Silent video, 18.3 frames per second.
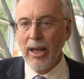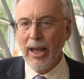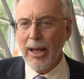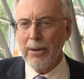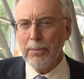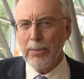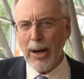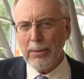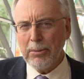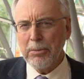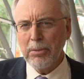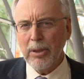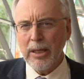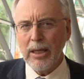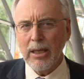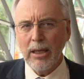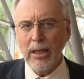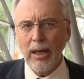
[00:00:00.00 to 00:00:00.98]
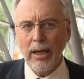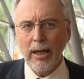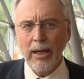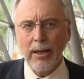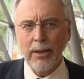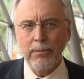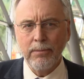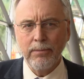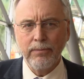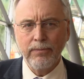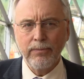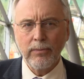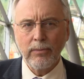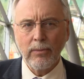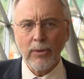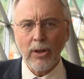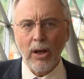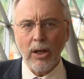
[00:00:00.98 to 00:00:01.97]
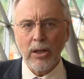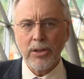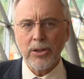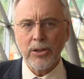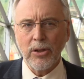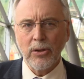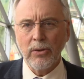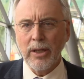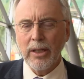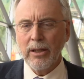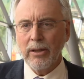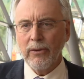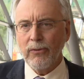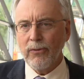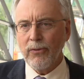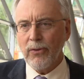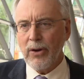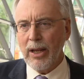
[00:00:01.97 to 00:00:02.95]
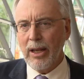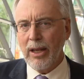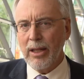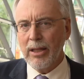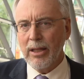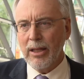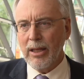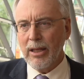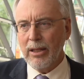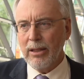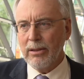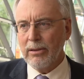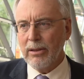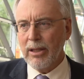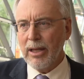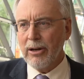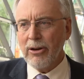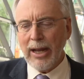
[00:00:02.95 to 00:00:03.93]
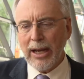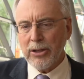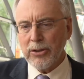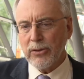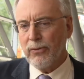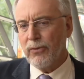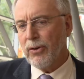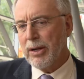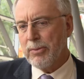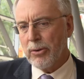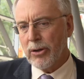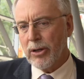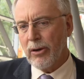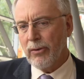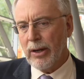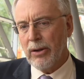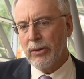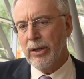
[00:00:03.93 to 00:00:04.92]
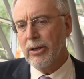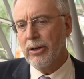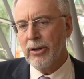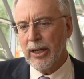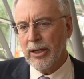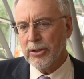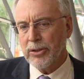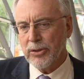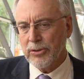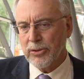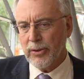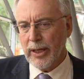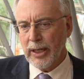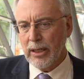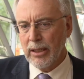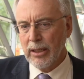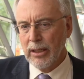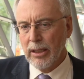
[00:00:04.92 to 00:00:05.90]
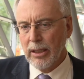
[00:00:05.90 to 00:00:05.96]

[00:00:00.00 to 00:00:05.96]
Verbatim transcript: and probably um, also in, the, fra in the, the international framework around international trade.